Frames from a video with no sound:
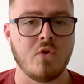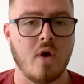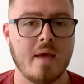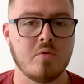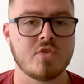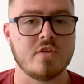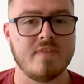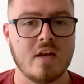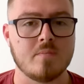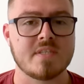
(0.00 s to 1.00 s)
you're able to
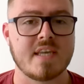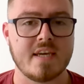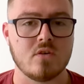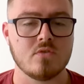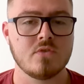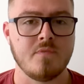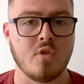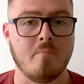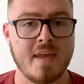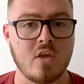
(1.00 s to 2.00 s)
develop skills
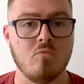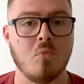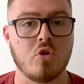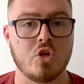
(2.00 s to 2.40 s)
that make you more